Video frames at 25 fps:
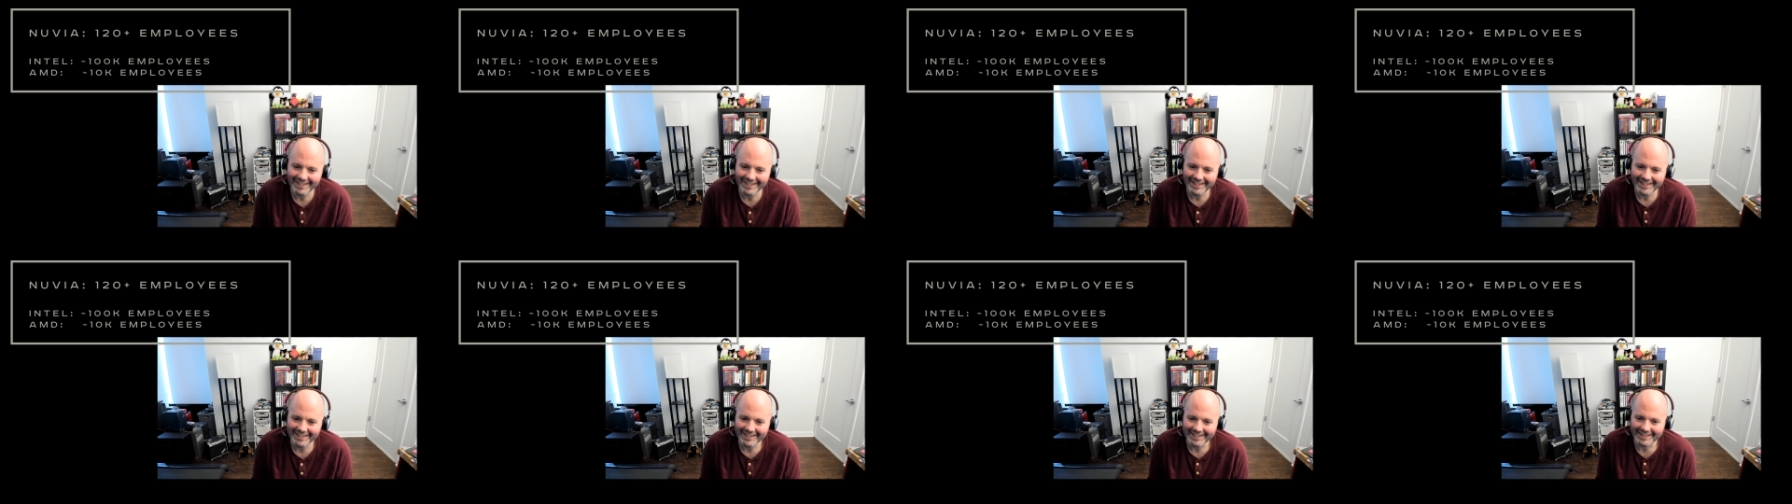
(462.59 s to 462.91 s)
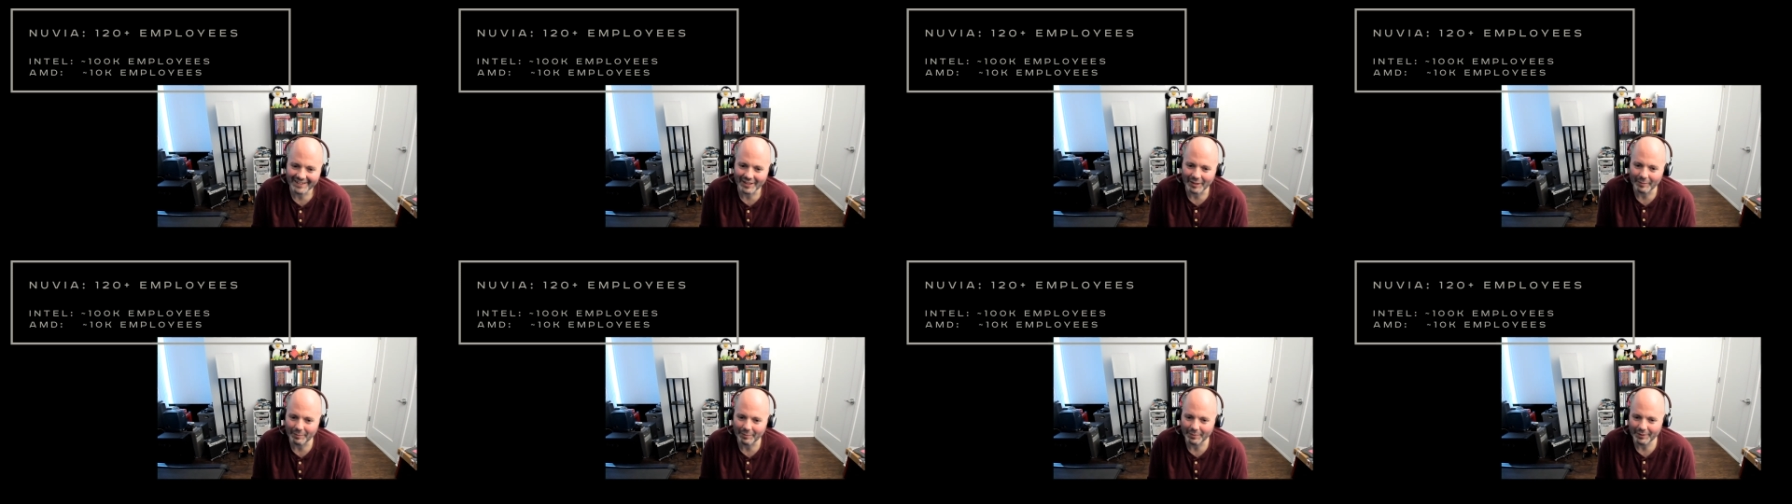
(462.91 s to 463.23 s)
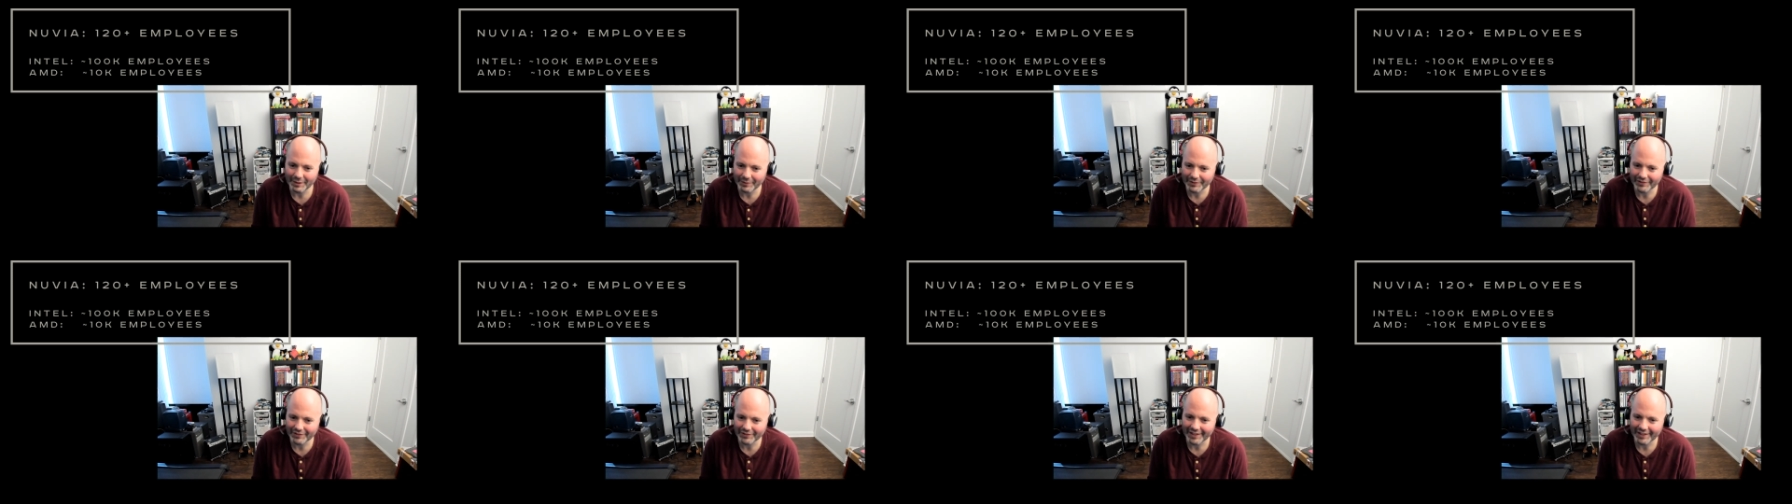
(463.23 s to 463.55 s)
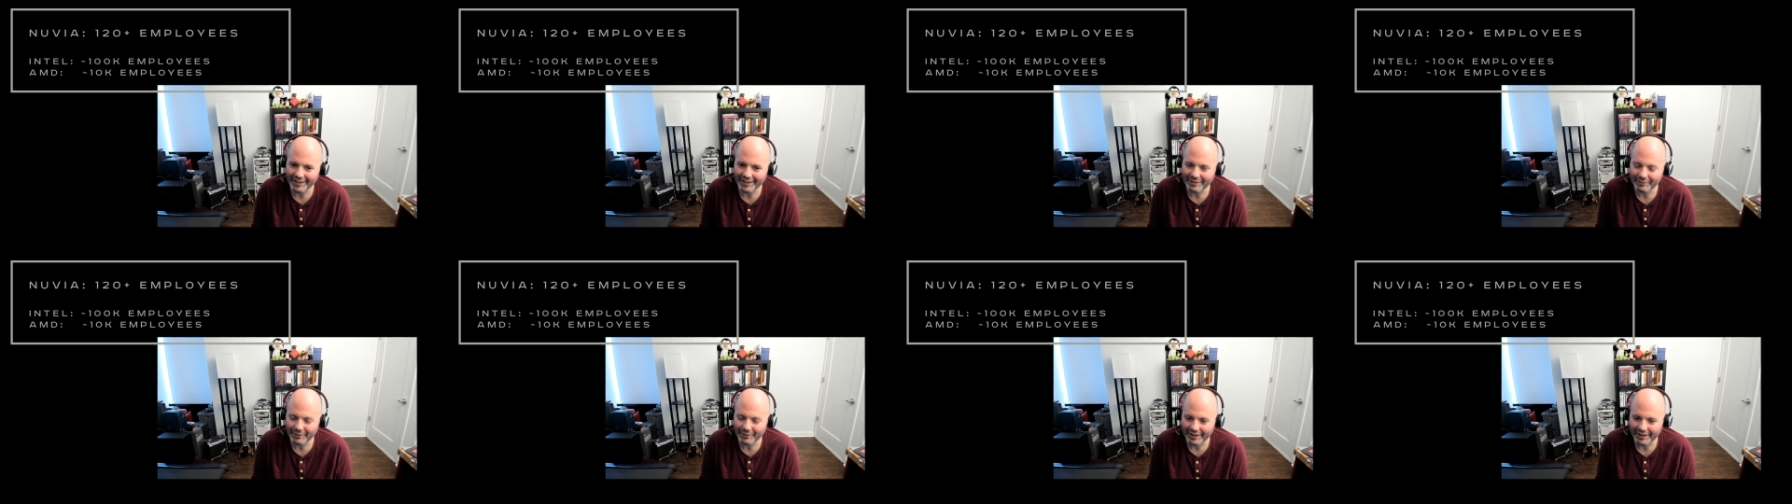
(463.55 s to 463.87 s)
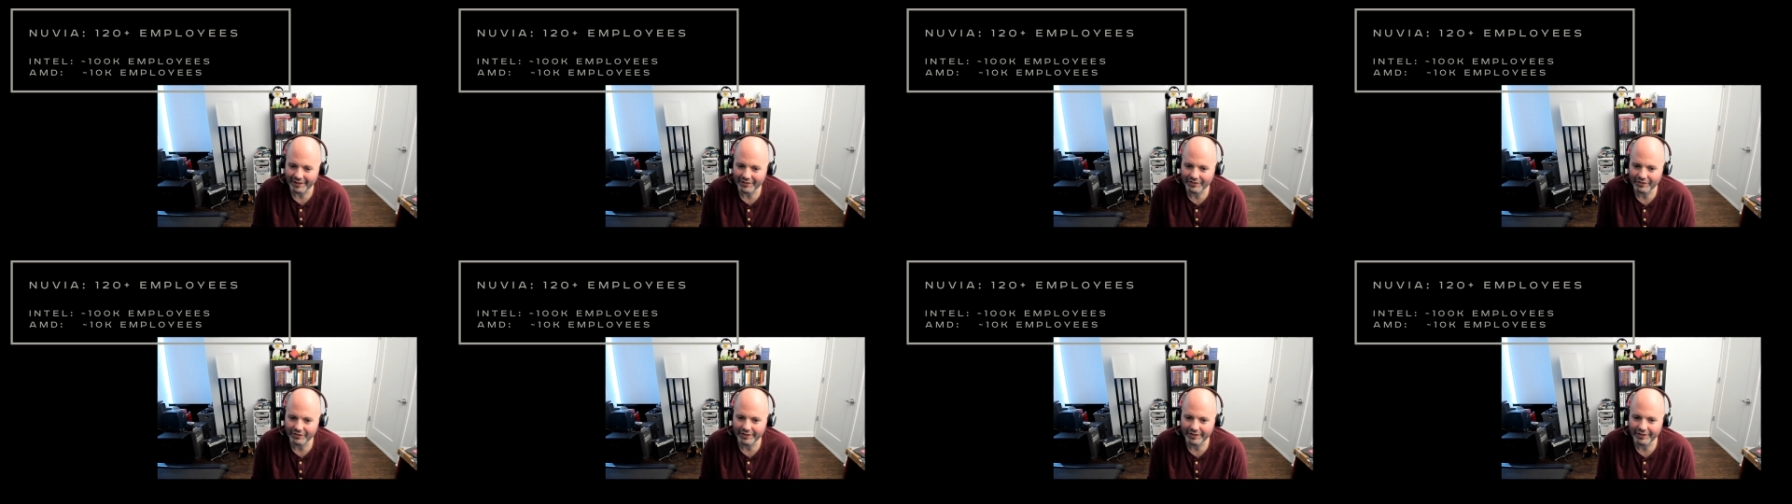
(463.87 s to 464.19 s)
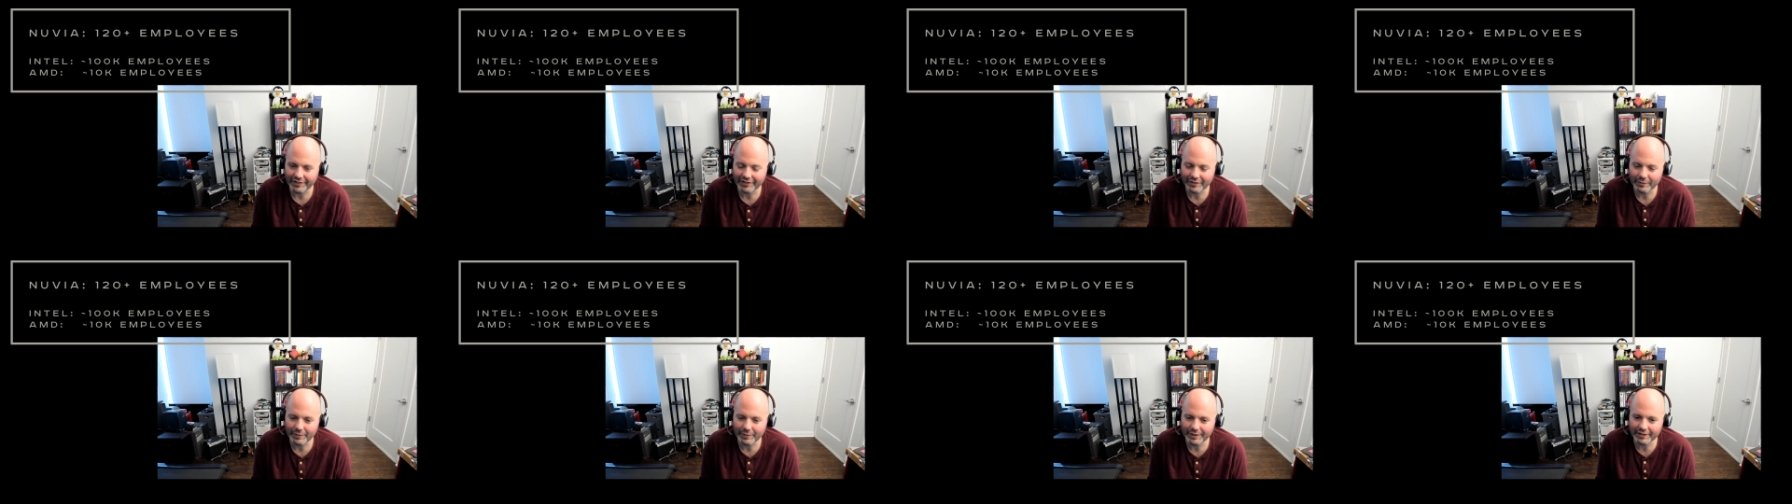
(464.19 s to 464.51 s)
the company was at when I joined.
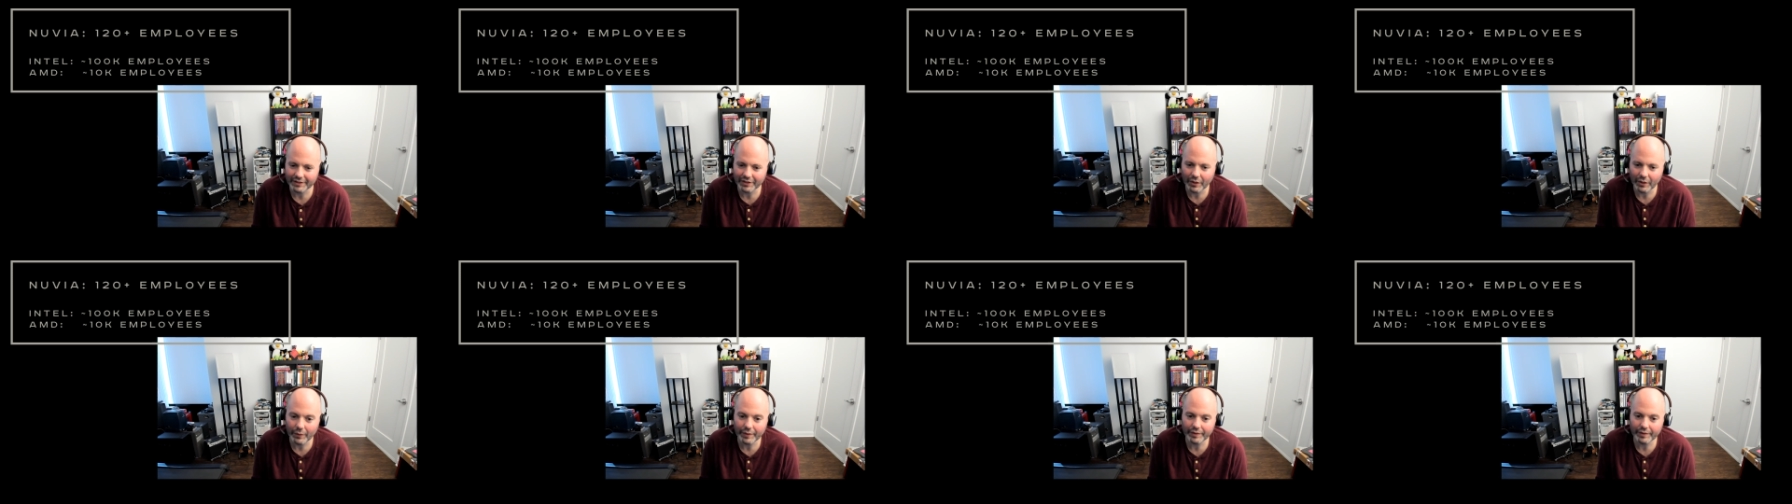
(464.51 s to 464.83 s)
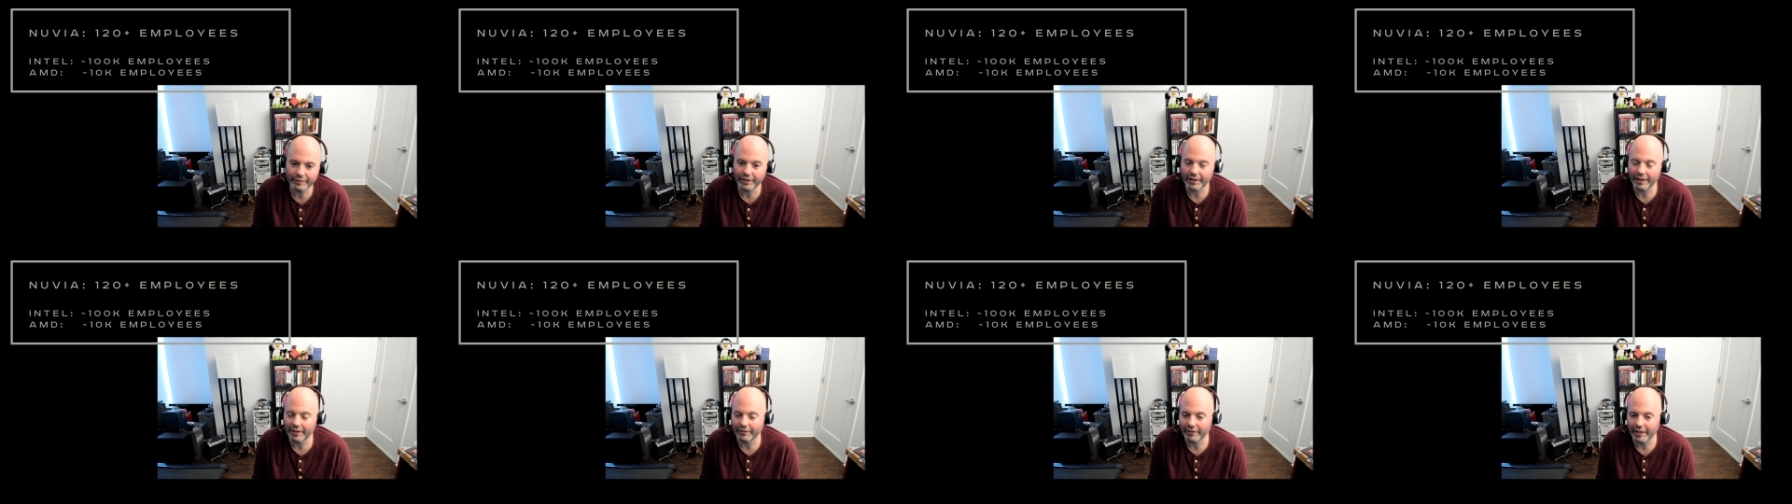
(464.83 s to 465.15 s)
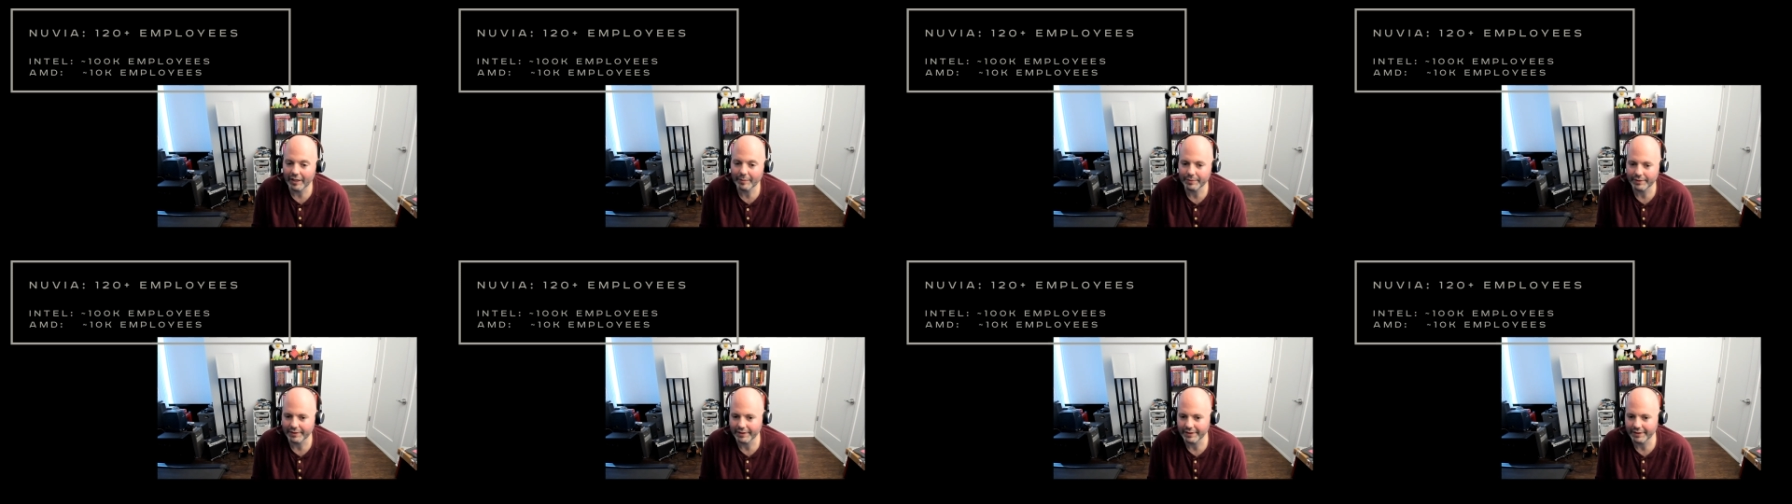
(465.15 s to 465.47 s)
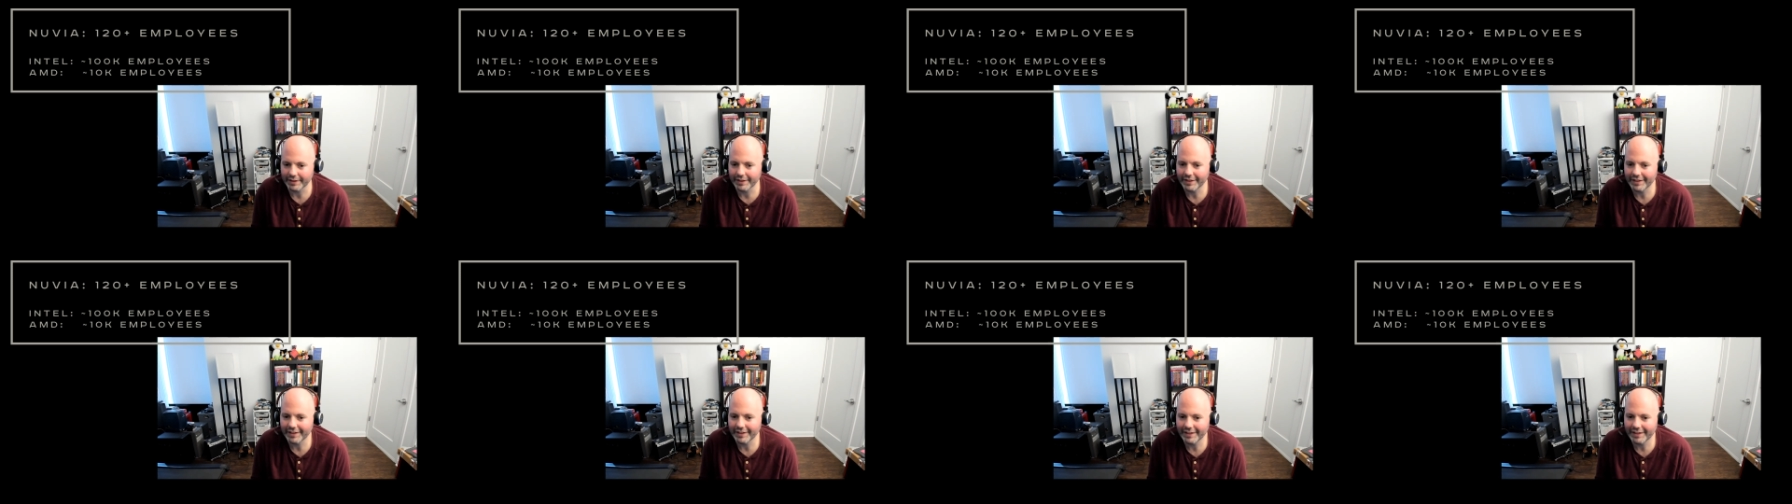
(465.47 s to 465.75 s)
So we're growing very rapidly.